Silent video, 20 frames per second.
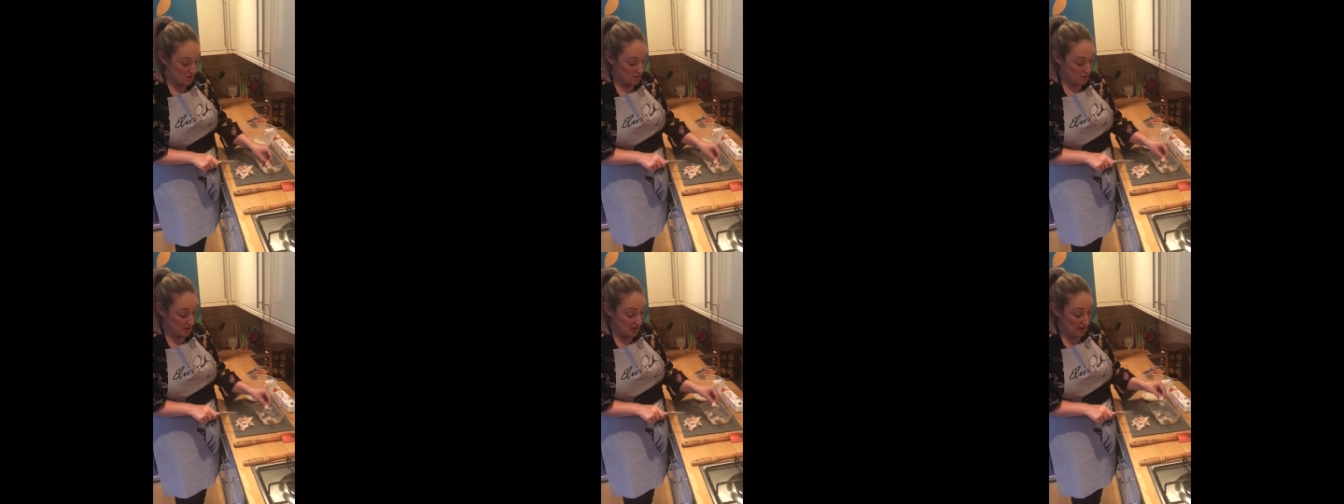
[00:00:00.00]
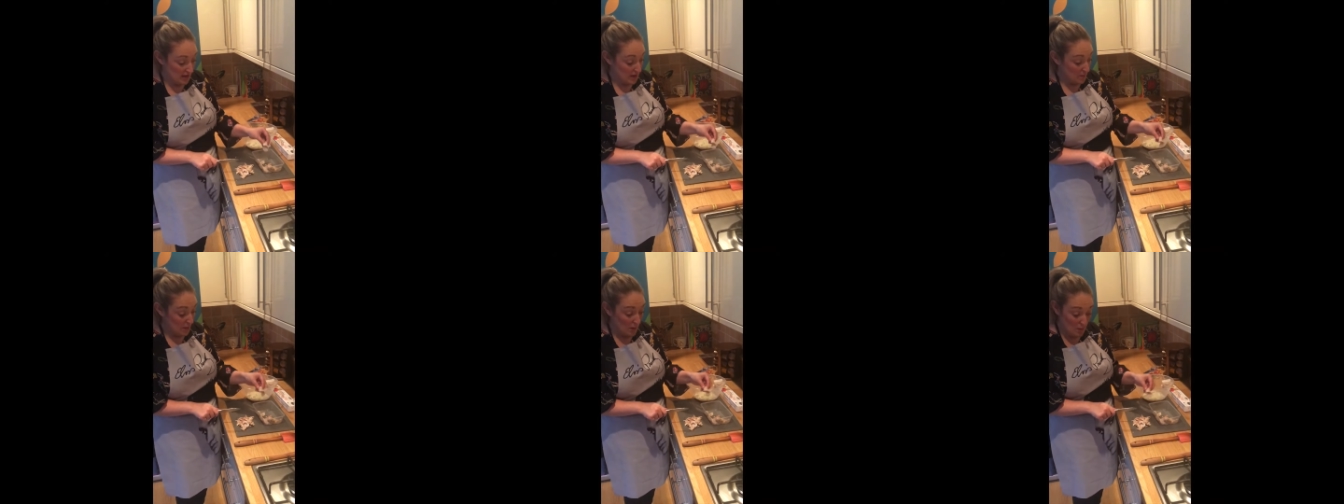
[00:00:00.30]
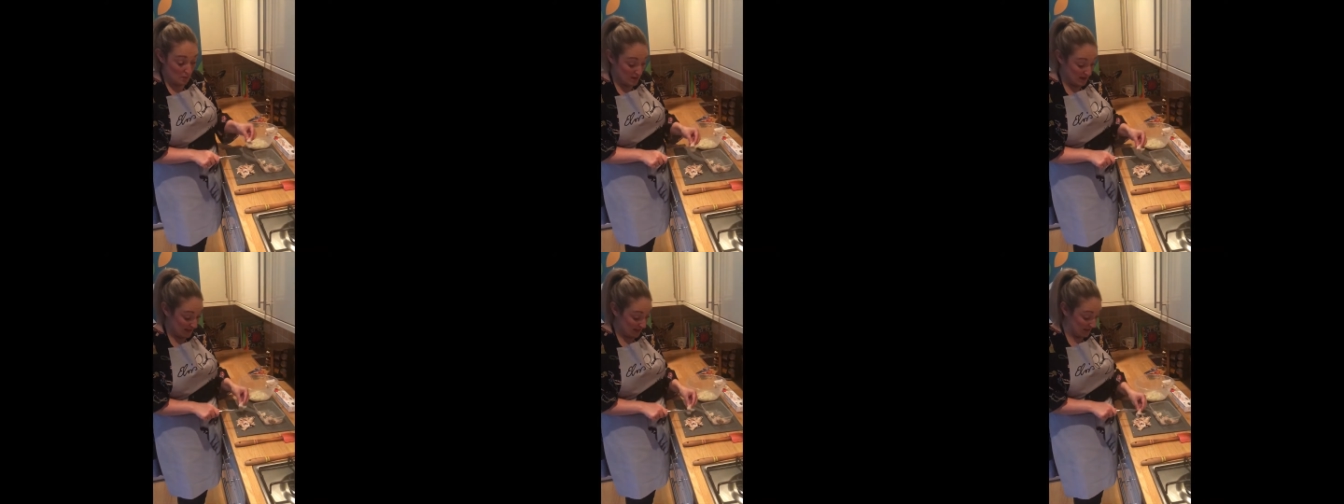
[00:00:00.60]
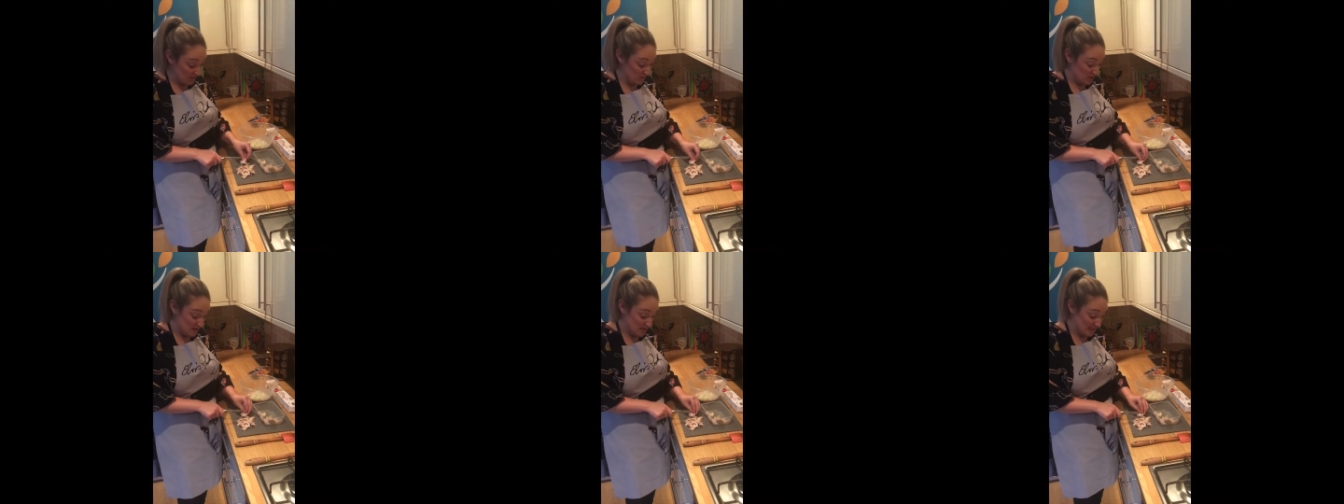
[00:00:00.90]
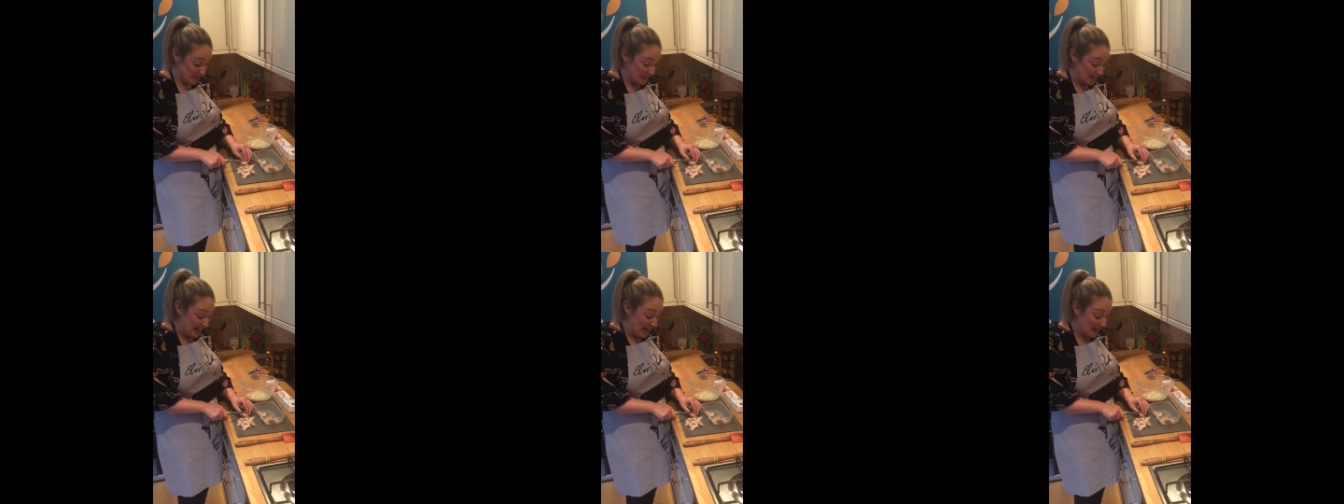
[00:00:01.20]
thinking about making these
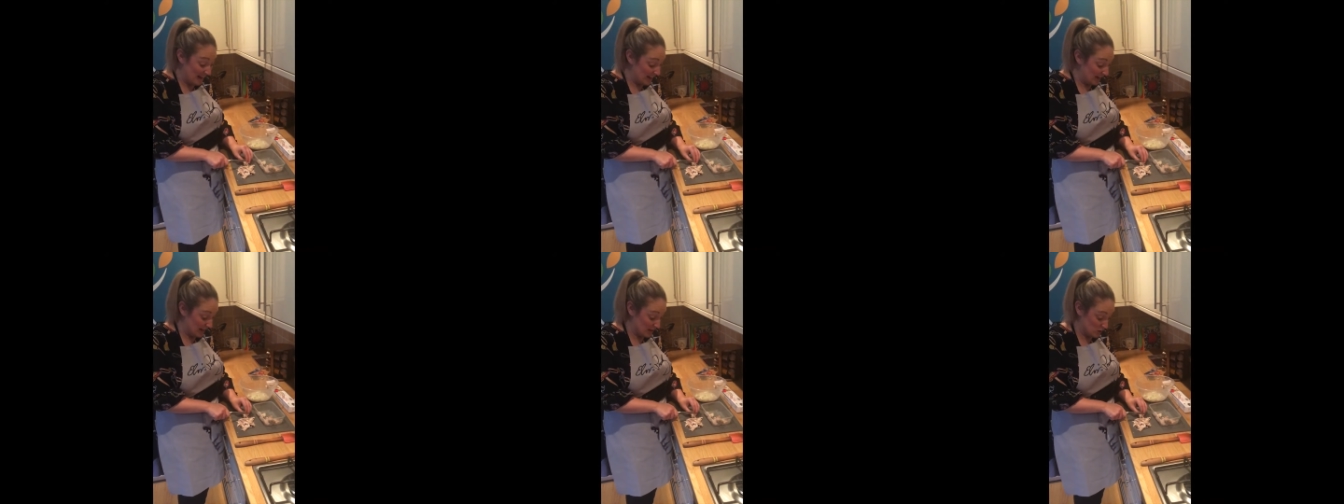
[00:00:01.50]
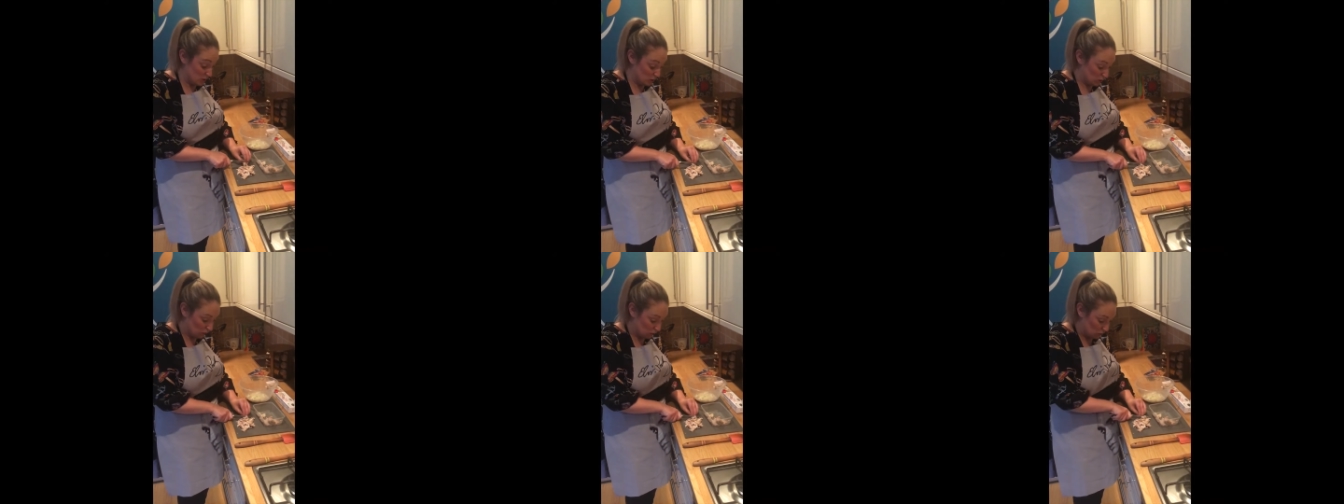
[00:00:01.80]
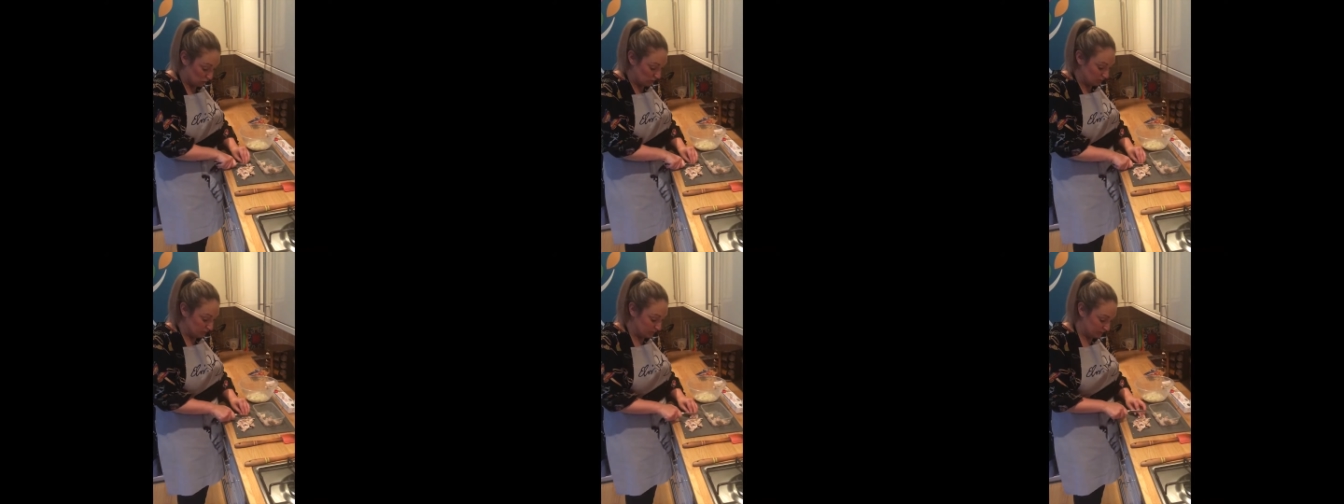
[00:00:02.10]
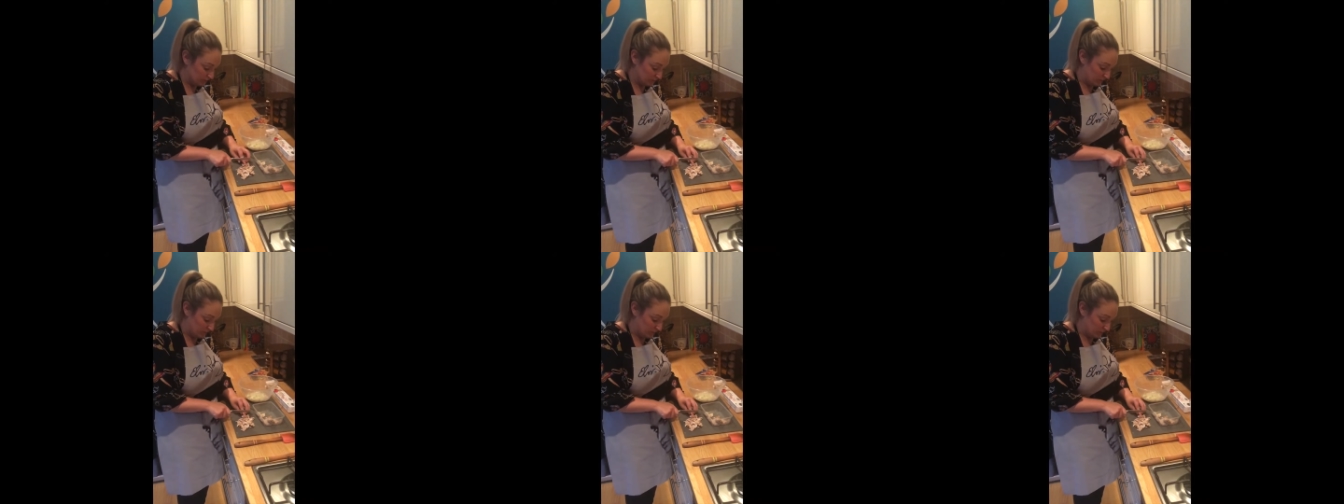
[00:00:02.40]
again at home,